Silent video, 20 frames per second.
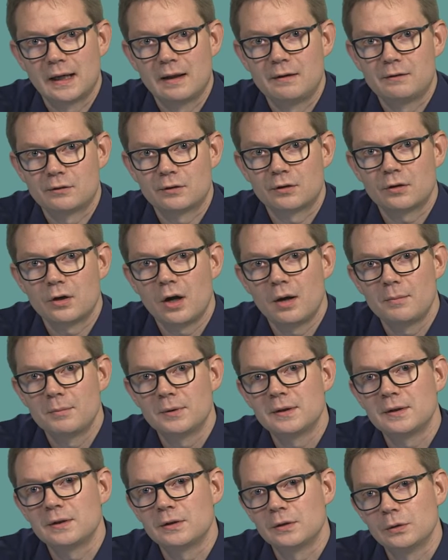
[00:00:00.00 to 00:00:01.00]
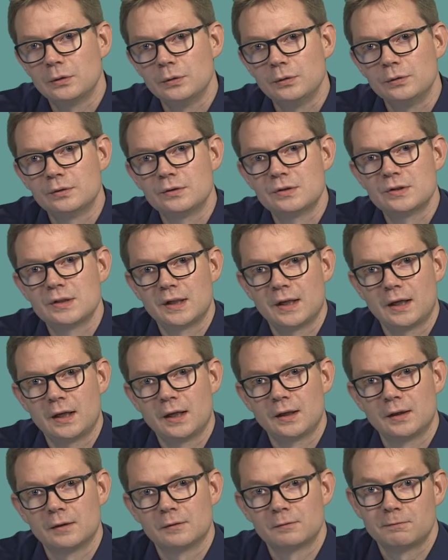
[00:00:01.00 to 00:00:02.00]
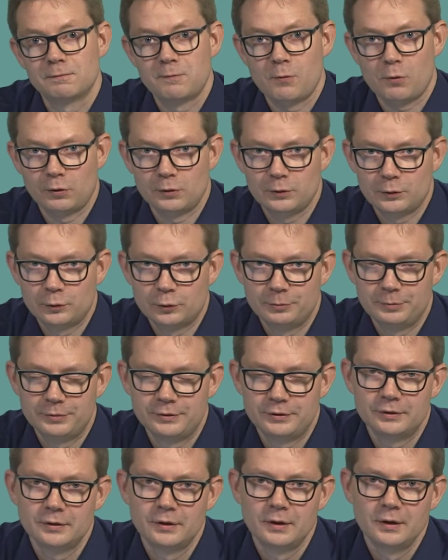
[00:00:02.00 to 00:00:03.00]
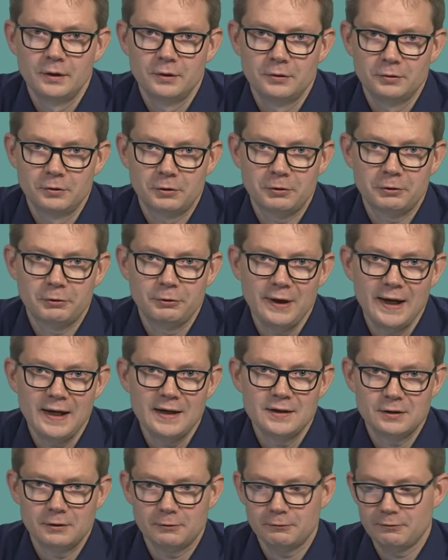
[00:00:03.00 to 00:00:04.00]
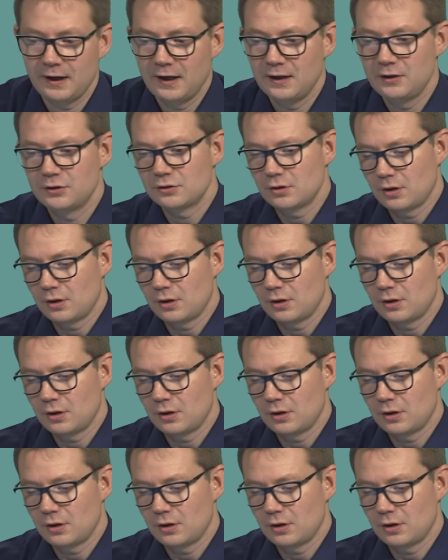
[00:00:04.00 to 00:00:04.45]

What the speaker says: and they're commonly used in for loops. To create a range